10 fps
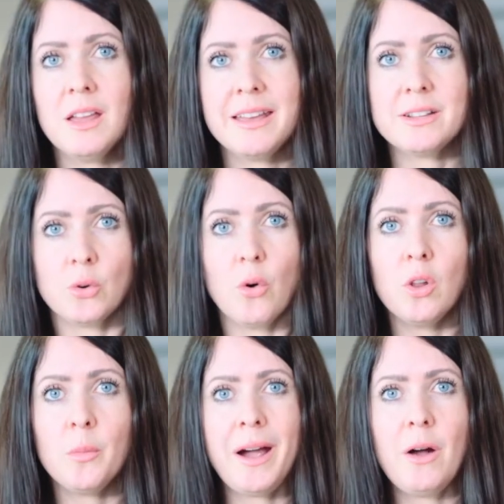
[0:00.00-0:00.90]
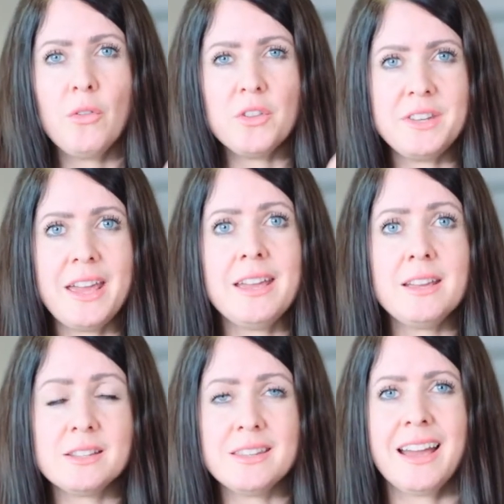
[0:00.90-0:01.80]
It's all about the
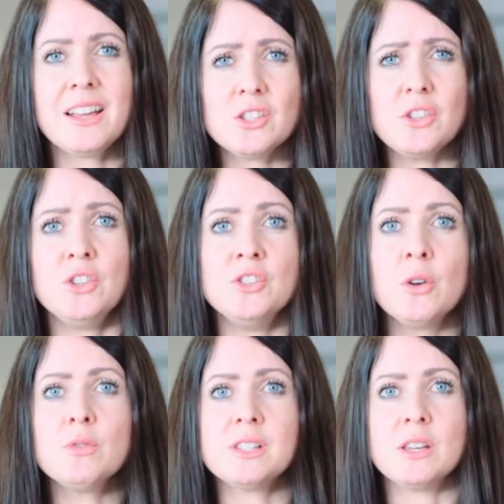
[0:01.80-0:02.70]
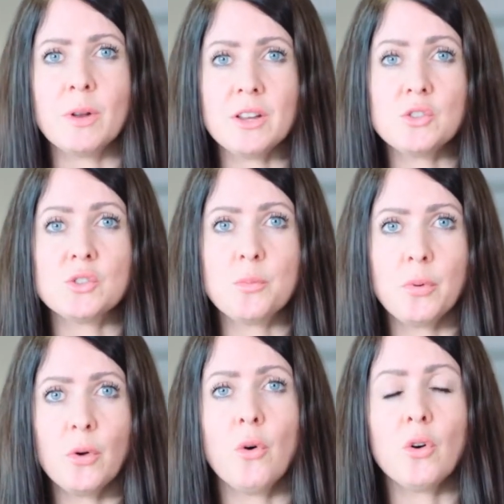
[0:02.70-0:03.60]
days and nights that you don't see, when it's just
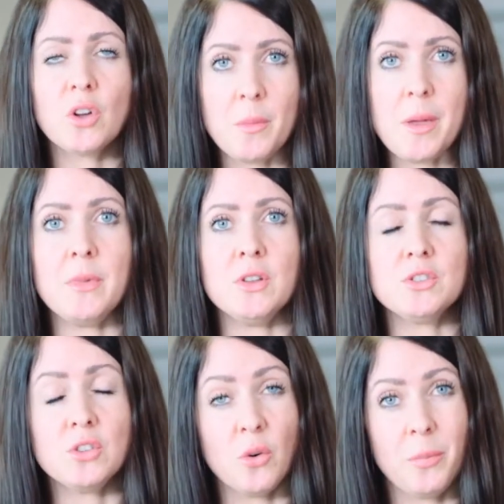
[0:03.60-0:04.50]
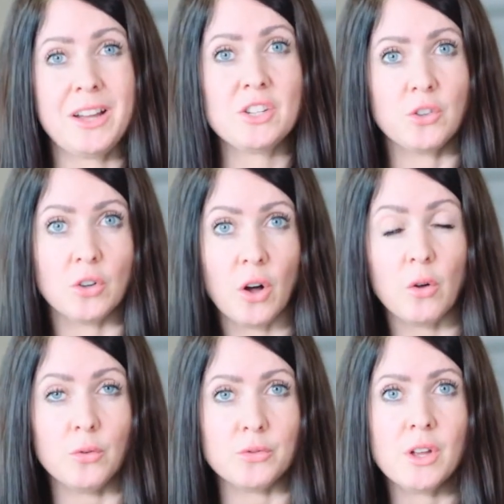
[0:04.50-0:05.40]
pure commitment to your passion and
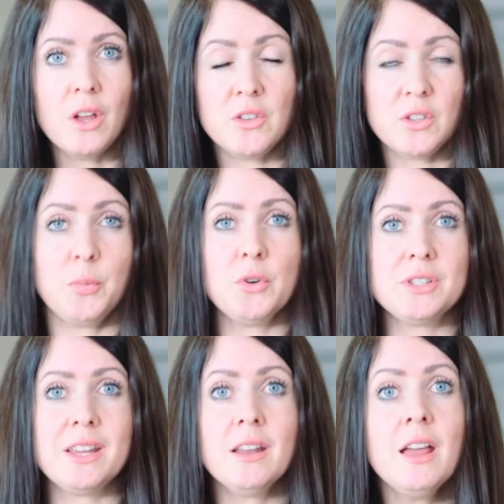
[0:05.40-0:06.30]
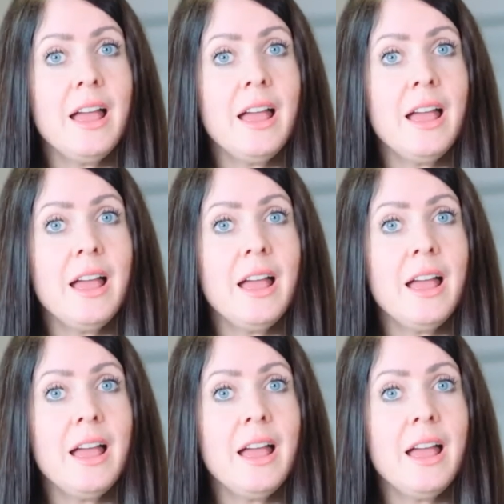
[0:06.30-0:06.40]
goals that's put in.